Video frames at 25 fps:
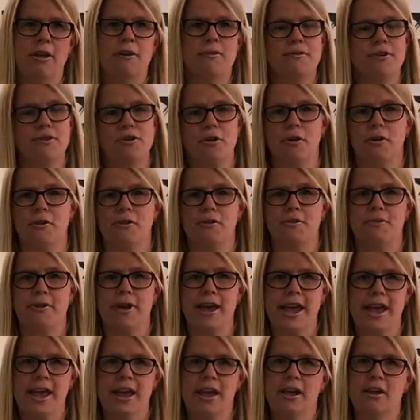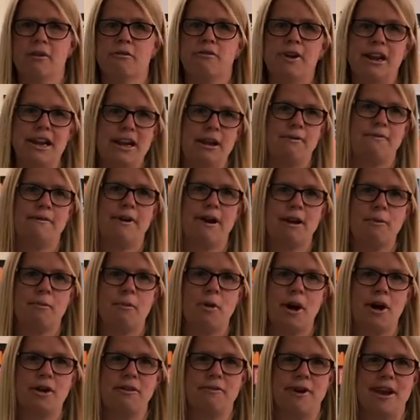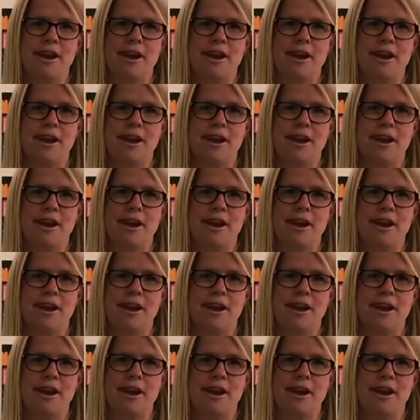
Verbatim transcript: photography, really a very wide